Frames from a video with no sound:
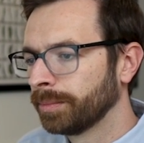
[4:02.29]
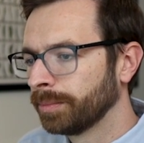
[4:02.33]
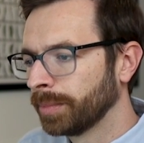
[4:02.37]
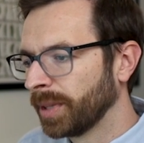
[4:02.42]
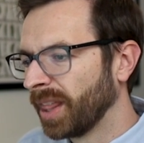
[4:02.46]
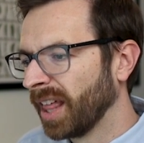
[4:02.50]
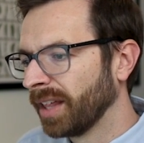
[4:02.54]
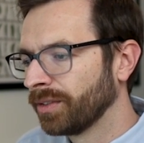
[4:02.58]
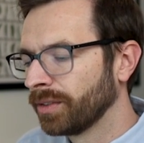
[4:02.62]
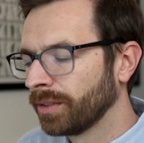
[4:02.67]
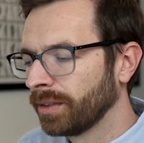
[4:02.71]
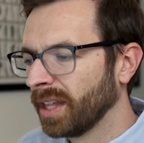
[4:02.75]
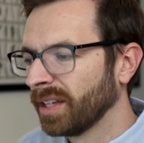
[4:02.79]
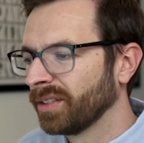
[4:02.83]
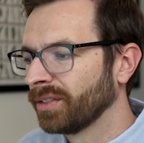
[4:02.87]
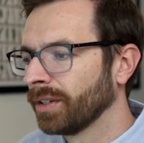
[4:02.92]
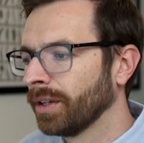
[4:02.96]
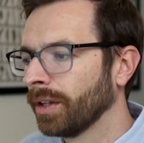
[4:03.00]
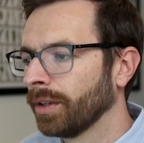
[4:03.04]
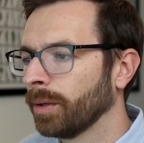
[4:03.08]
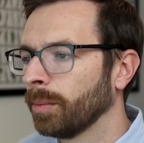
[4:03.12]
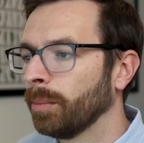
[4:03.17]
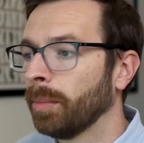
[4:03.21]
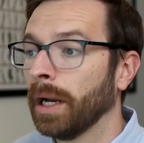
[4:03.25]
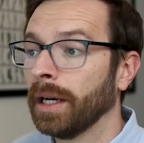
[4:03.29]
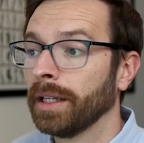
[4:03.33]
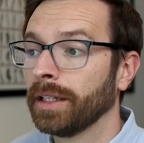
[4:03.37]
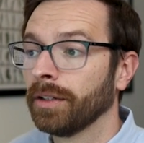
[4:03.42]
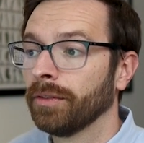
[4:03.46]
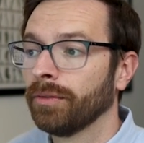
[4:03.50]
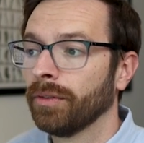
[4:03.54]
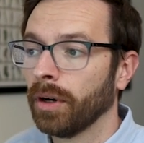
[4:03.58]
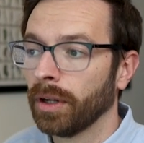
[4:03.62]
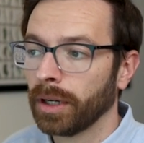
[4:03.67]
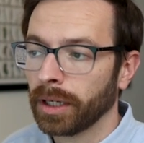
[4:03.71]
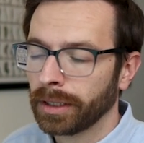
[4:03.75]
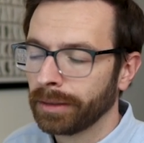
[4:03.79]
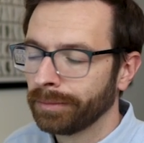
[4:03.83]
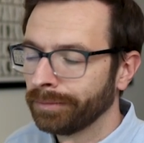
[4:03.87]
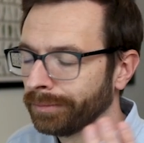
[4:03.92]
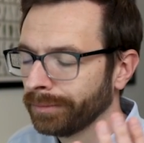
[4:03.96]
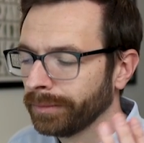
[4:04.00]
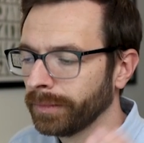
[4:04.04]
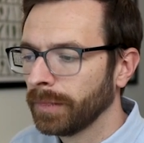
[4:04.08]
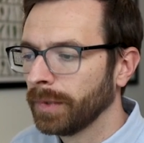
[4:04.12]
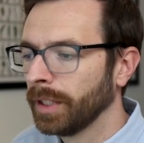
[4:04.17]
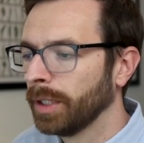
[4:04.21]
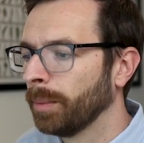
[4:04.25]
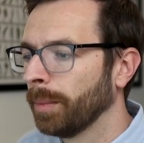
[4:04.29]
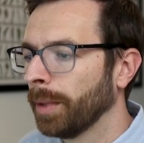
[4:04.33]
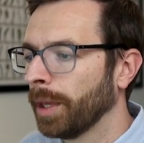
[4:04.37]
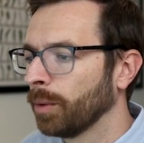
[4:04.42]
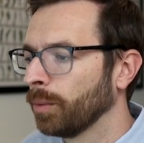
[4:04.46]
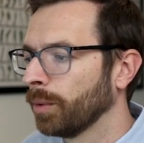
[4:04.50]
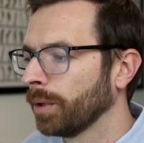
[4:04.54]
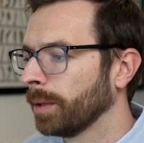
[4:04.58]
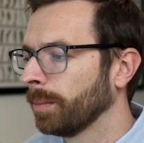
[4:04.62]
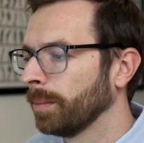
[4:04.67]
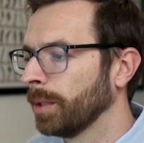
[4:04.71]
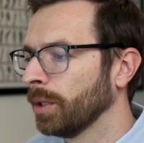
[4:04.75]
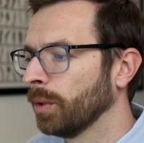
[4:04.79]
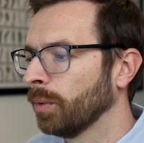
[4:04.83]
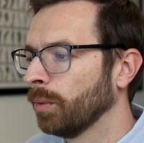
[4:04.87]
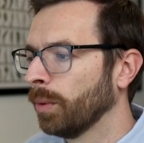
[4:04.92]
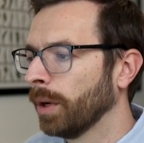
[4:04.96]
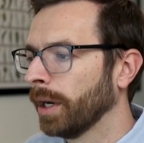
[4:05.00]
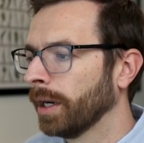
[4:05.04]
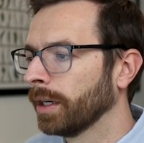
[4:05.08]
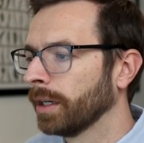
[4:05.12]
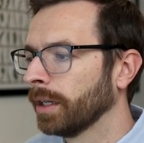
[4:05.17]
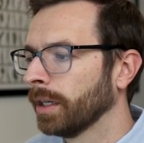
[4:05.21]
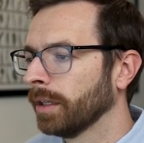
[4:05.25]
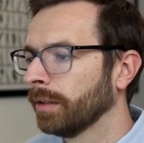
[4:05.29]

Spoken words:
That's another body of water you may want to be aware